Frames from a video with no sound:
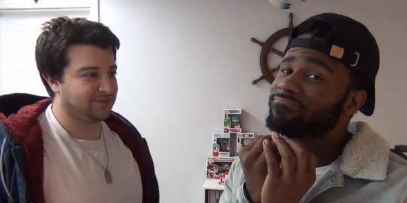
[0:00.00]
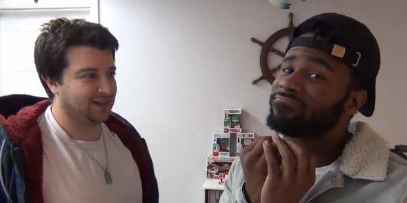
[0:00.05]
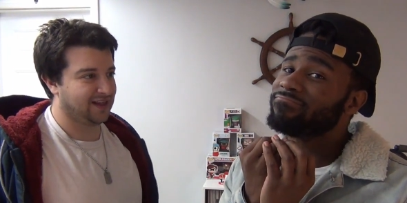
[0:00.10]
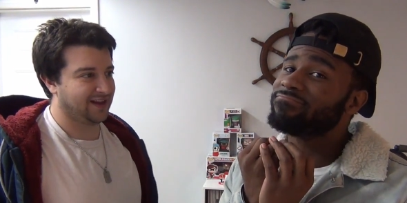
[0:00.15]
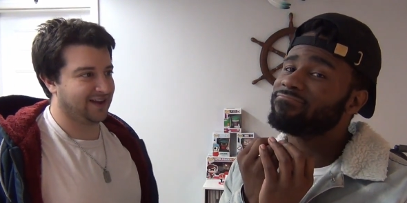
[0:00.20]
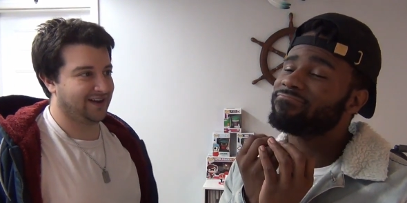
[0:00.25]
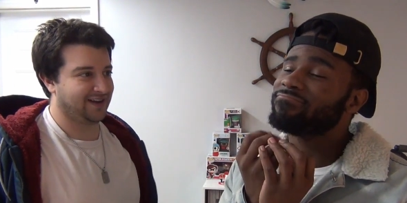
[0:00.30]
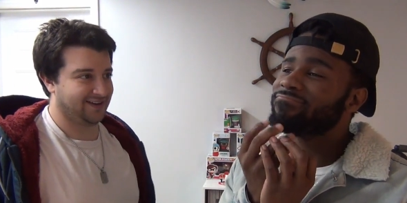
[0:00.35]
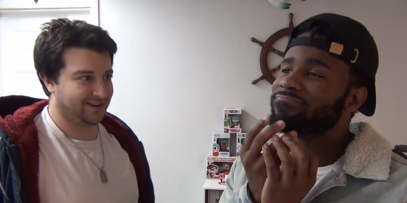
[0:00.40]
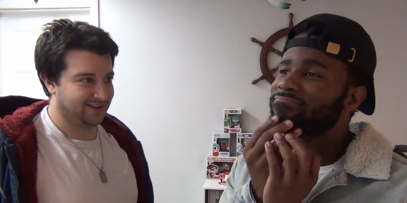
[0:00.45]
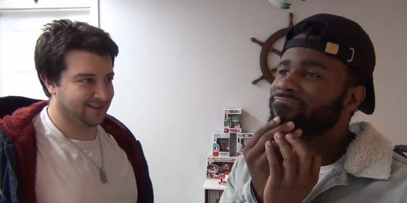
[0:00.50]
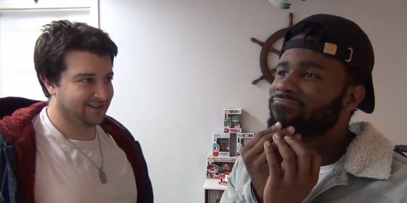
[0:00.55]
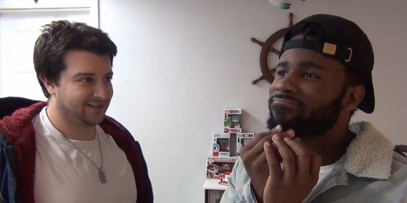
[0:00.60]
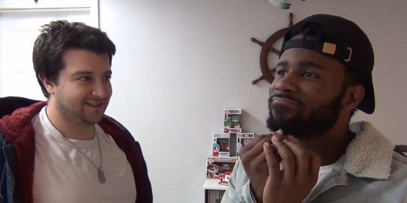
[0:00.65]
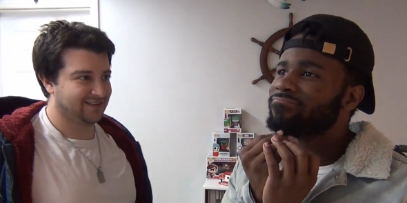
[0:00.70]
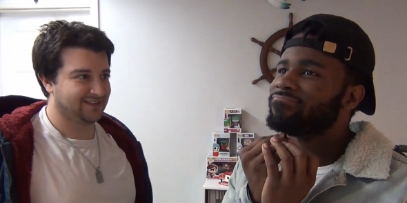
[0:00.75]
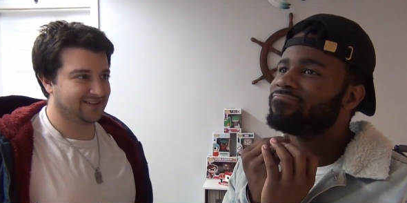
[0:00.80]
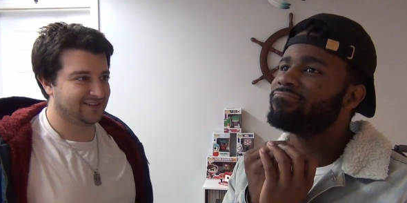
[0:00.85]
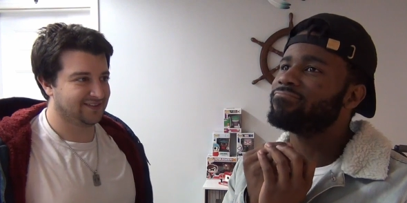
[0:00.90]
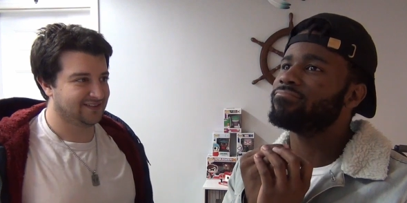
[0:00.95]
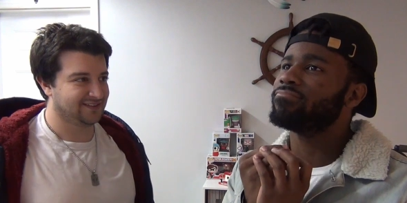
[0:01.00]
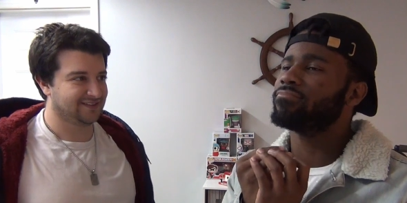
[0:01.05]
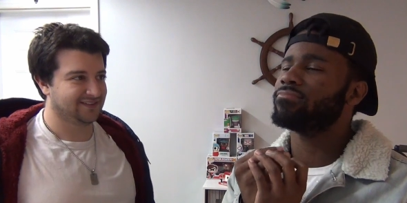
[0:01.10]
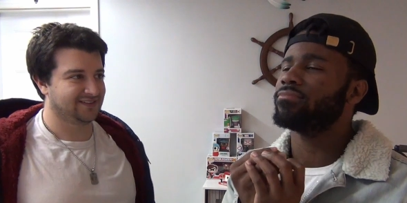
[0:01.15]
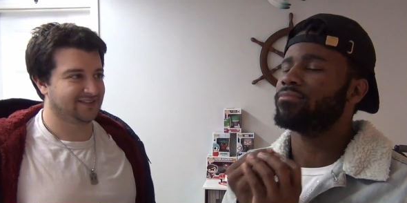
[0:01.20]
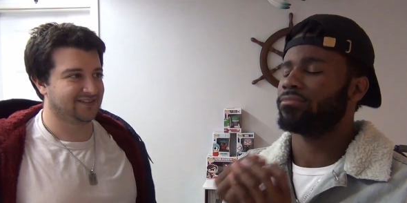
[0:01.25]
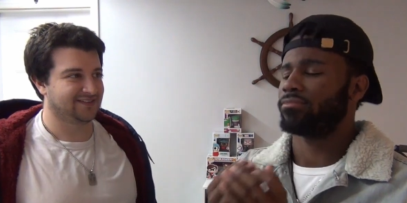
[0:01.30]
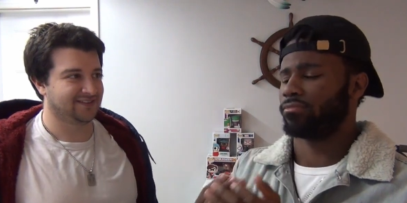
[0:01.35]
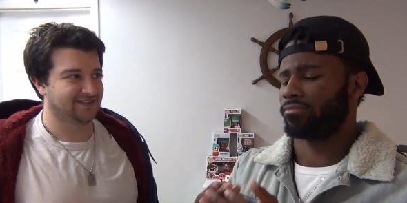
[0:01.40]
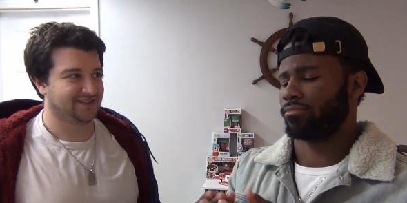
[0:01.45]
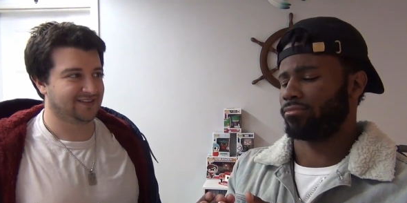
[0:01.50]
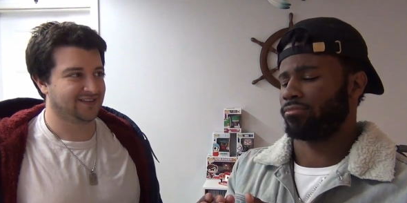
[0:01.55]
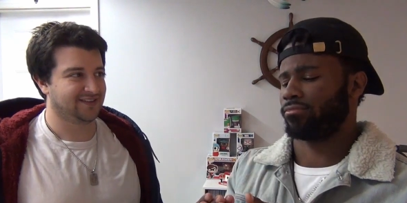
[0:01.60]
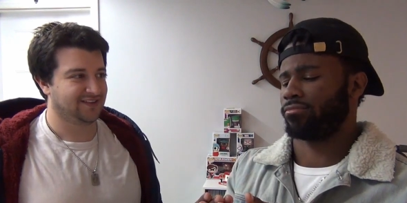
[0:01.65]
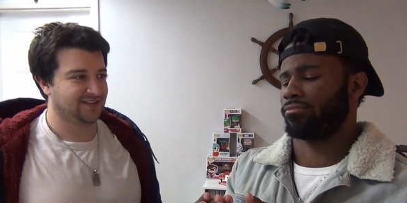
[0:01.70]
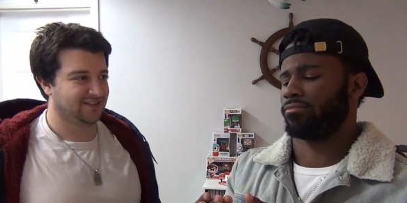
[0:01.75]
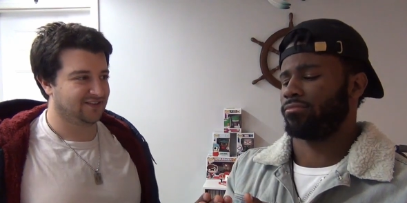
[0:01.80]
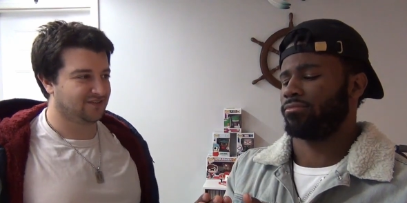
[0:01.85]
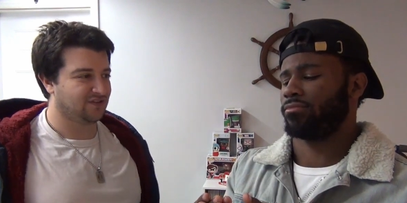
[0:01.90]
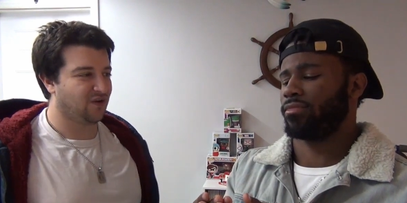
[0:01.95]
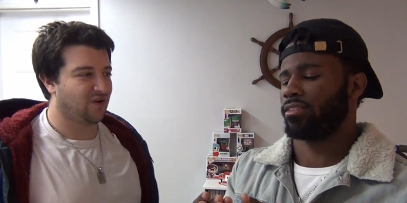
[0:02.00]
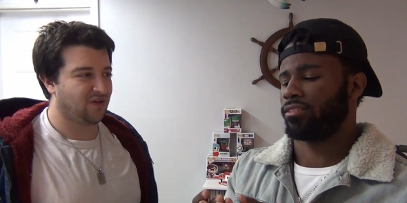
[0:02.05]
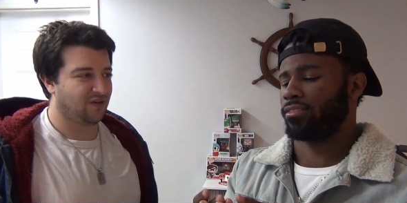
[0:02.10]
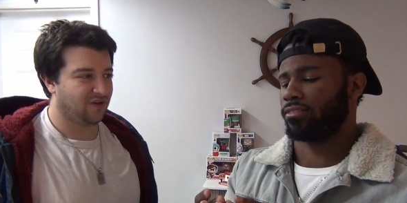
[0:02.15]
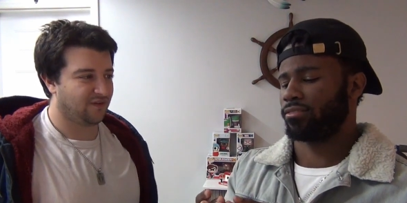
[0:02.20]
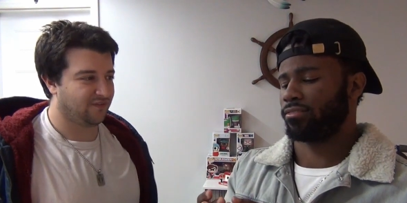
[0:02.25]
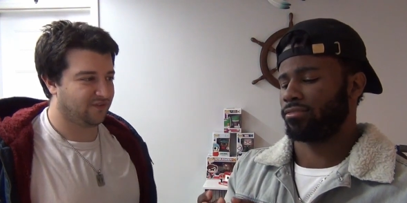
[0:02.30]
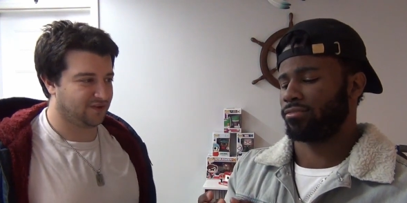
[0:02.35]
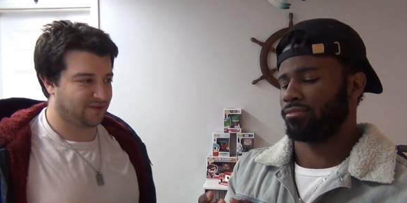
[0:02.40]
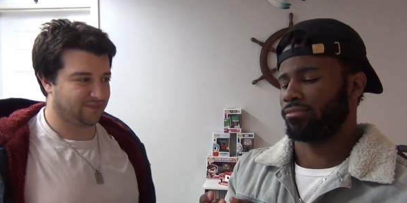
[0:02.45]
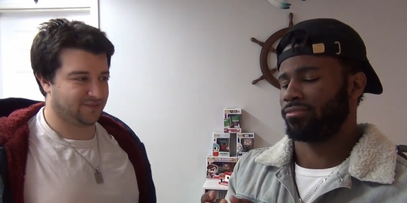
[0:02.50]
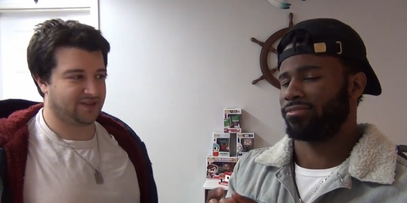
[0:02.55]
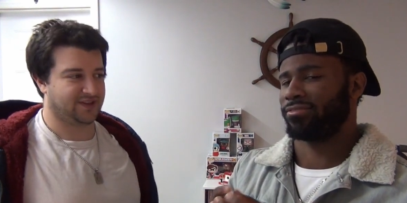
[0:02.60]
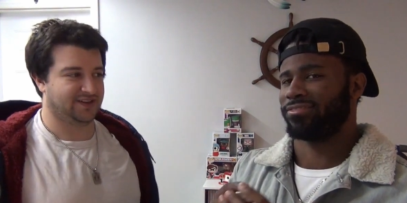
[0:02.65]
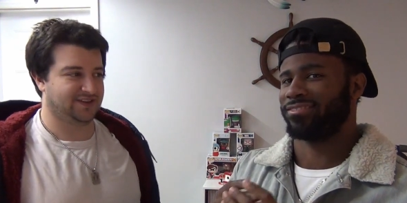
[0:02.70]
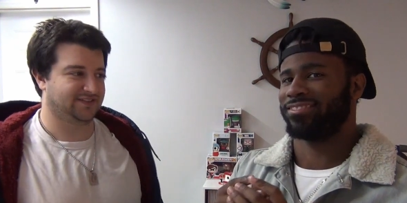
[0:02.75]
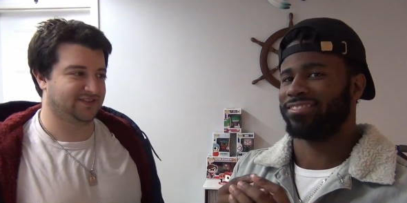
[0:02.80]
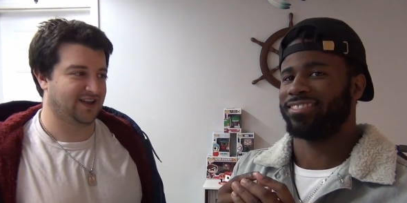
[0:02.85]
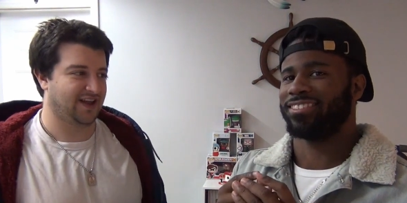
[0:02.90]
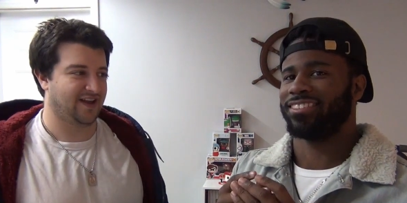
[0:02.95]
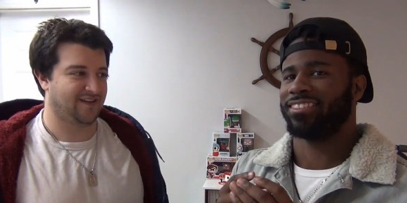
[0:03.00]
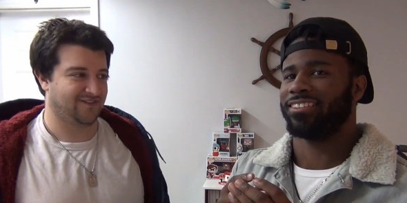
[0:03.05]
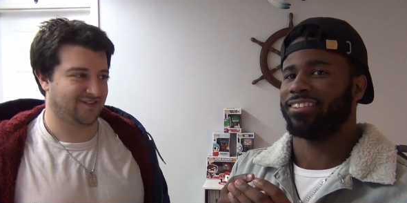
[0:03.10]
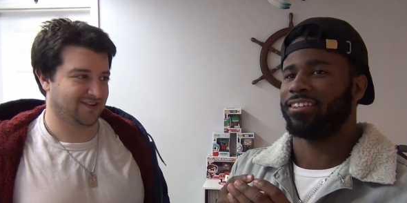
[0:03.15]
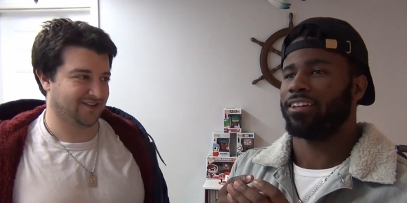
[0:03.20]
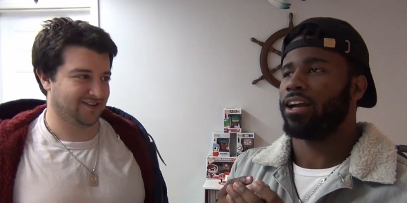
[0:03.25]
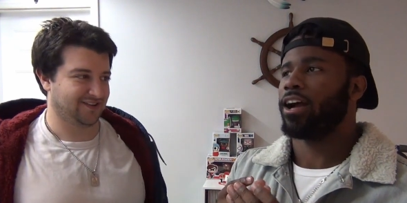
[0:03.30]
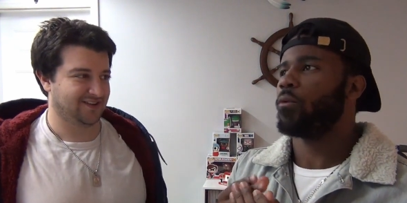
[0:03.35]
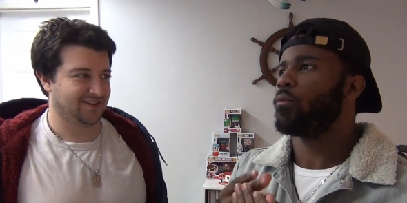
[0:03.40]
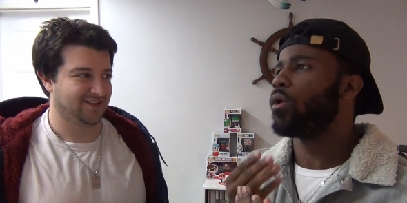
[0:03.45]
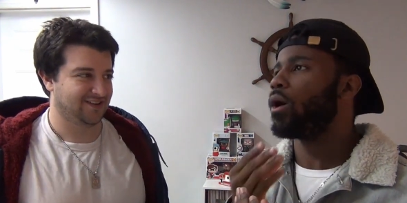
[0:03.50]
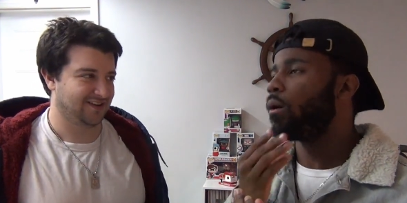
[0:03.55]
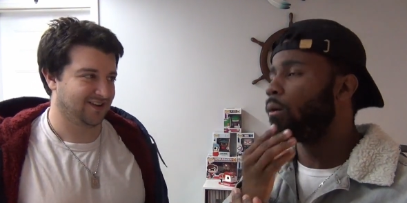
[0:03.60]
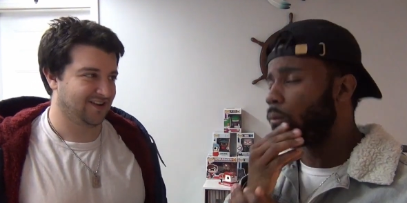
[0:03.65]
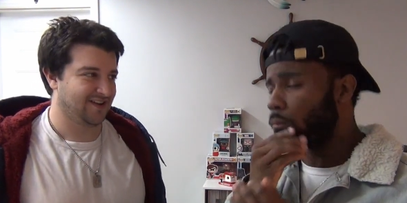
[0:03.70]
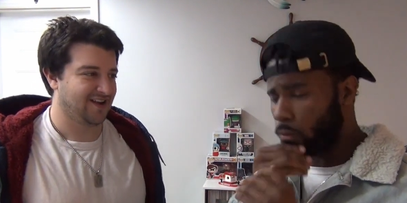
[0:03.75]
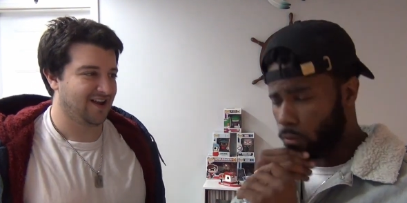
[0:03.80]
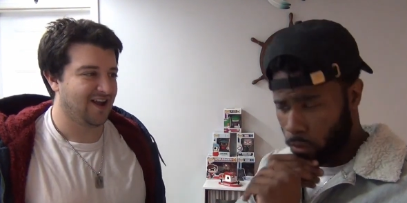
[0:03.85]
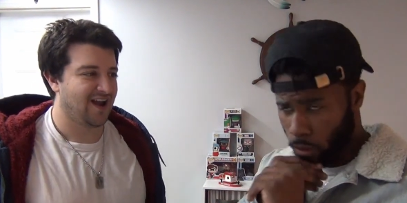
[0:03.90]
Speaker 1: playing. It's all over the place, Evan. Well,